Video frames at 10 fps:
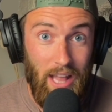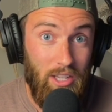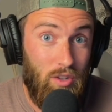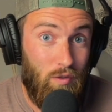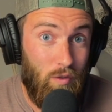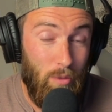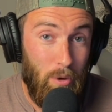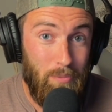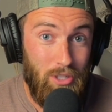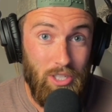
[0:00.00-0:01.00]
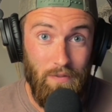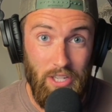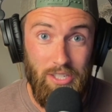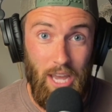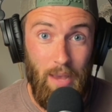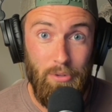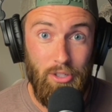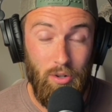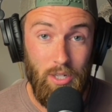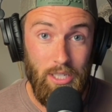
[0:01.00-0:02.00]
at least for the purposes of this
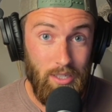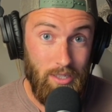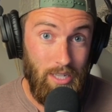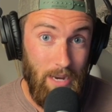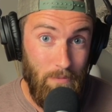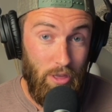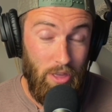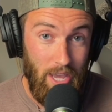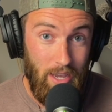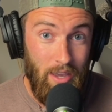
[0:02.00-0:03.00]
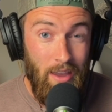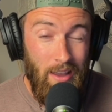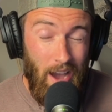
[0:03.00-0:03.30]
episode, is the same thing.